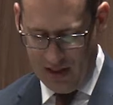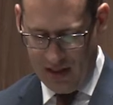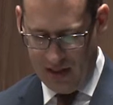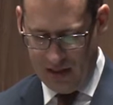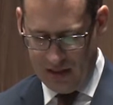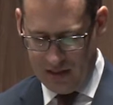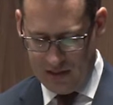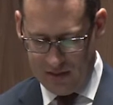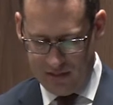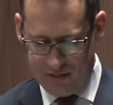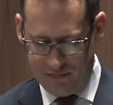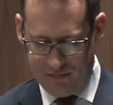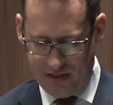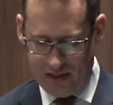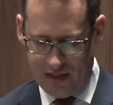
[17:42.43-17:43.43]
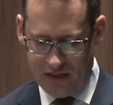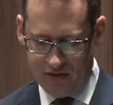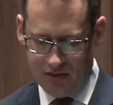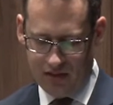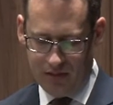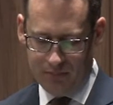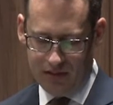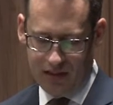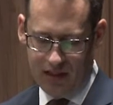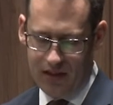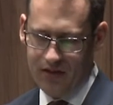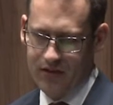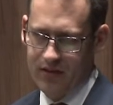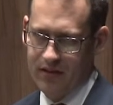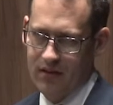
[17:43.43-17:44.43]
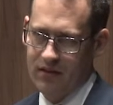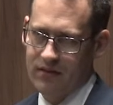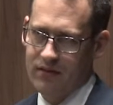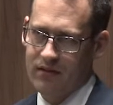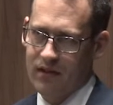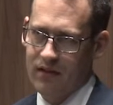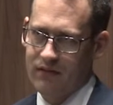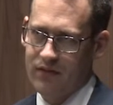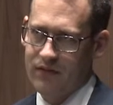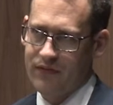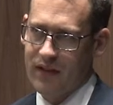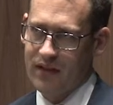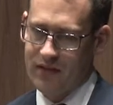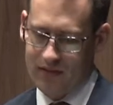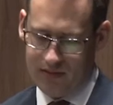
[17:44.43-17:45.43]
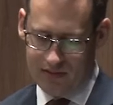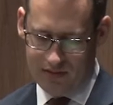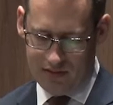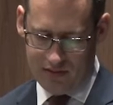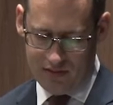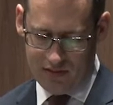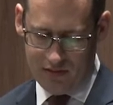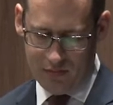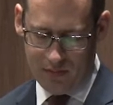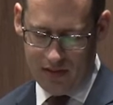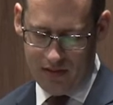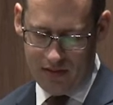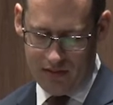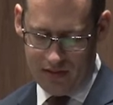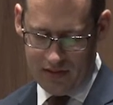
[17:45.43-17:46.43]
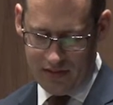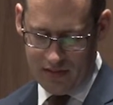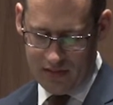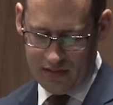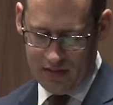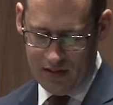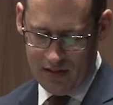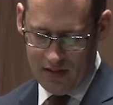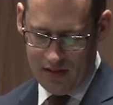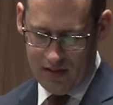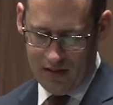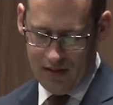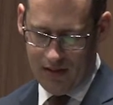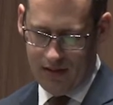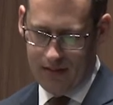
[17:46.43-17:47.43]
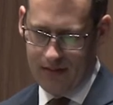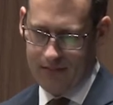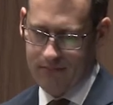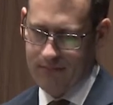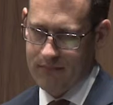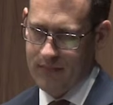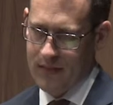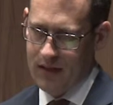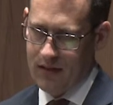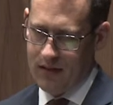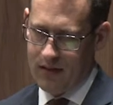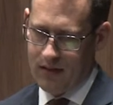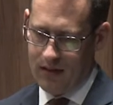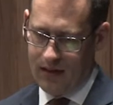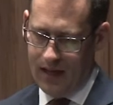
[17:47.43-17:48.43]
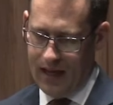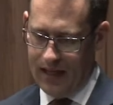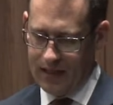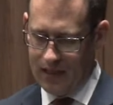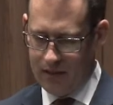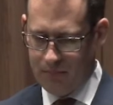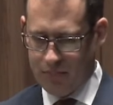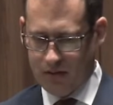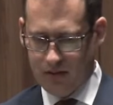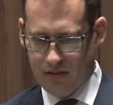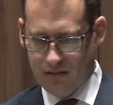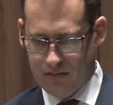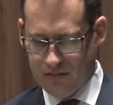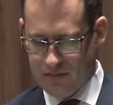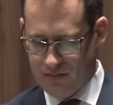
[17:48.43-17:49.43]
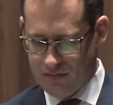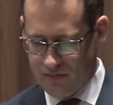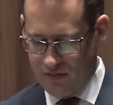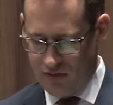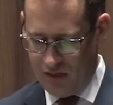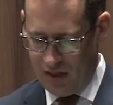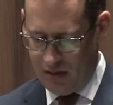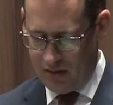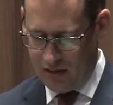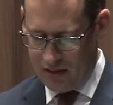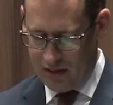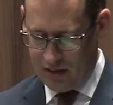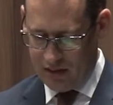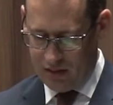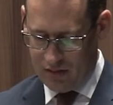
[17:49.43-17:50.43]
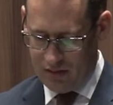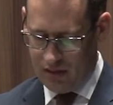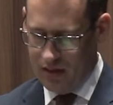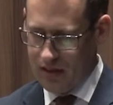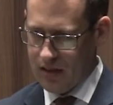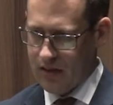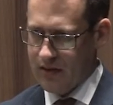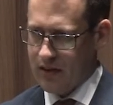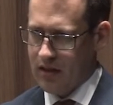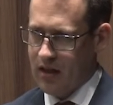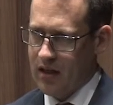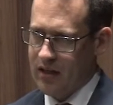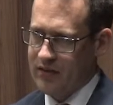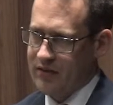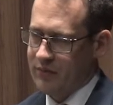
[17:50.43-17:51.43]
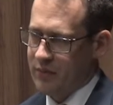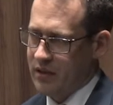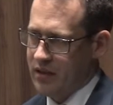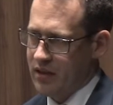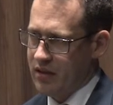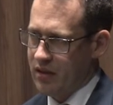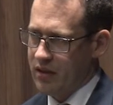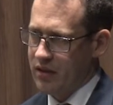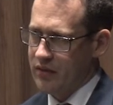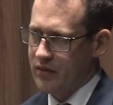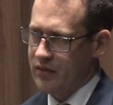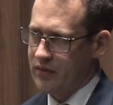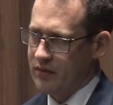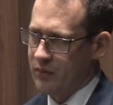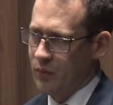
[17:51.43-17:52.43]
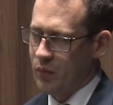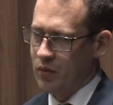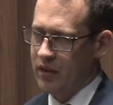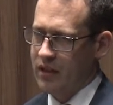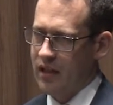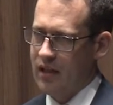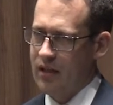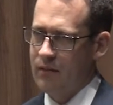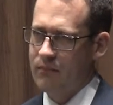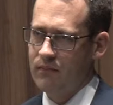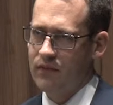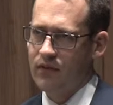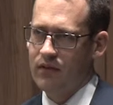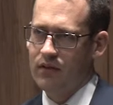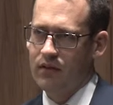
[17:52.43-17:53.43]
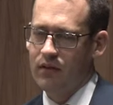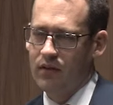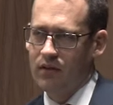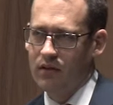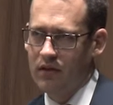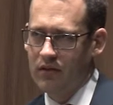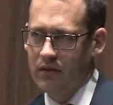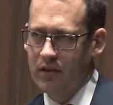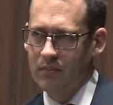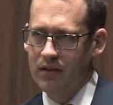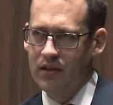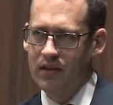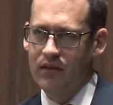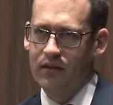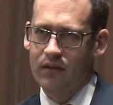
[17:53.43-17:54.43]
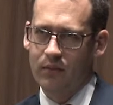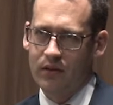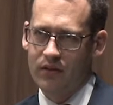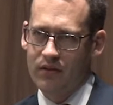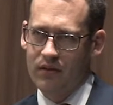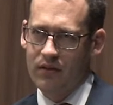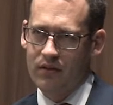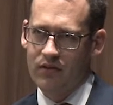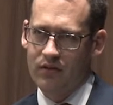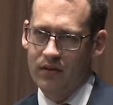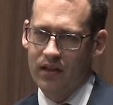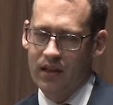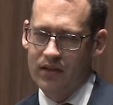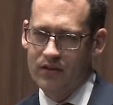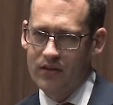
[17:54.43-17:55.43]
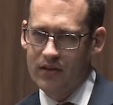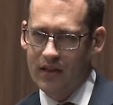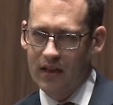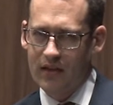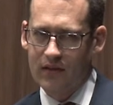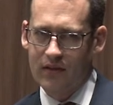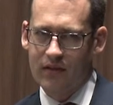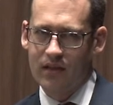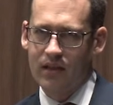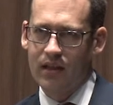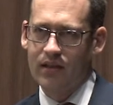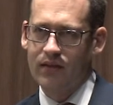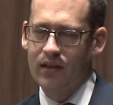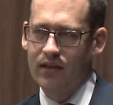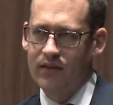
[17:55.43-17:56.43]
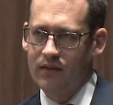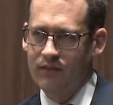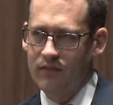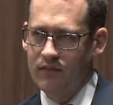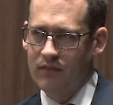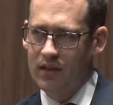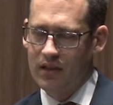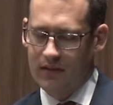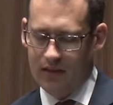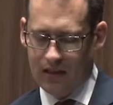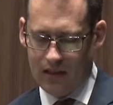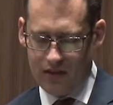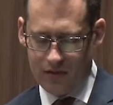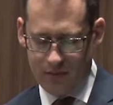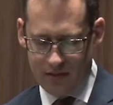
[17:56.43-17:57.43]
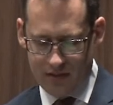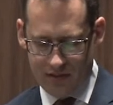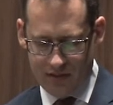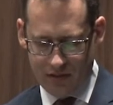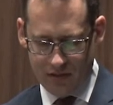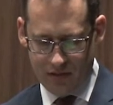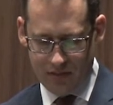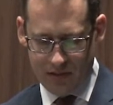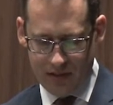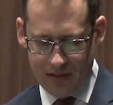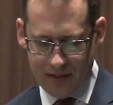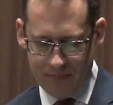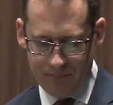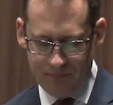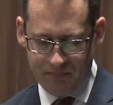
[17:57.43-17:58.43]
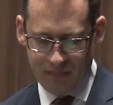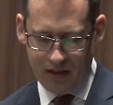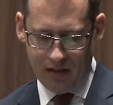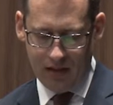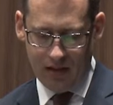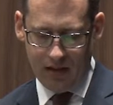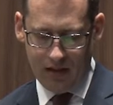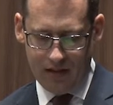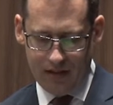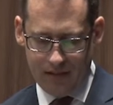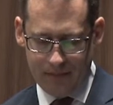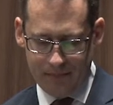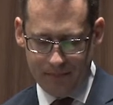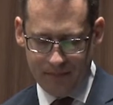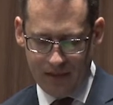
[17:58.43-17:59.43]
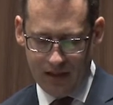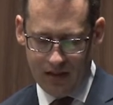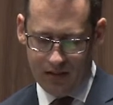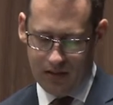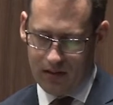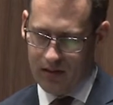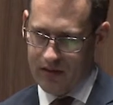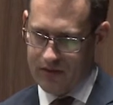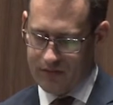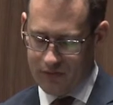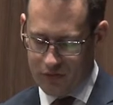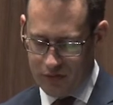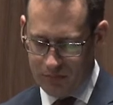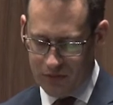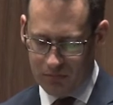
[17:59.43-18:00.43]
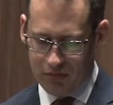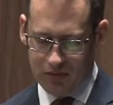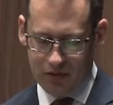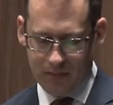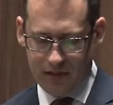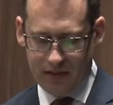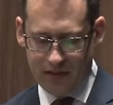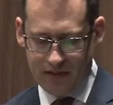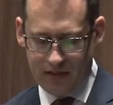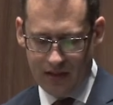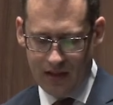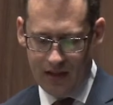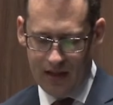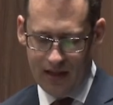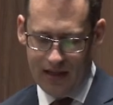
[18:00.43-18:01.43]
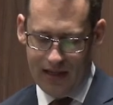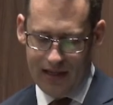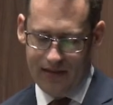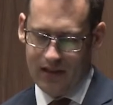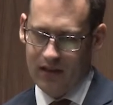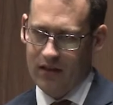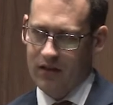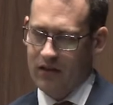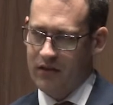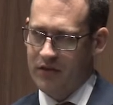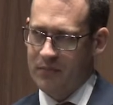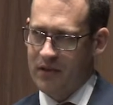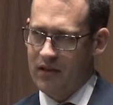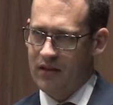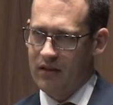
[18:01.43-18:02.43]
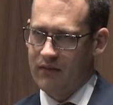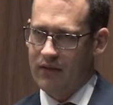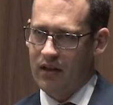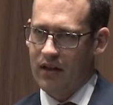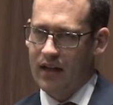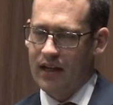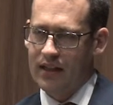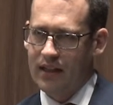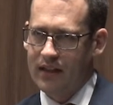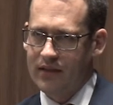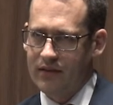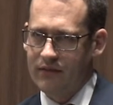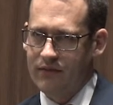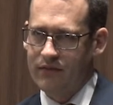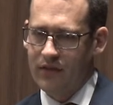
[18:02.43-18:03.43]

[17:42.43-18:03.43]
and the financial implications of defense decisions, whether it's um, allied burden sharing, uh, the cost of what he calls war games on the Korean Peninsula, which are the joint exercises the United States in, is engaged with in South Korea, um, the cost of troop deployments, and the encouragement of our allies and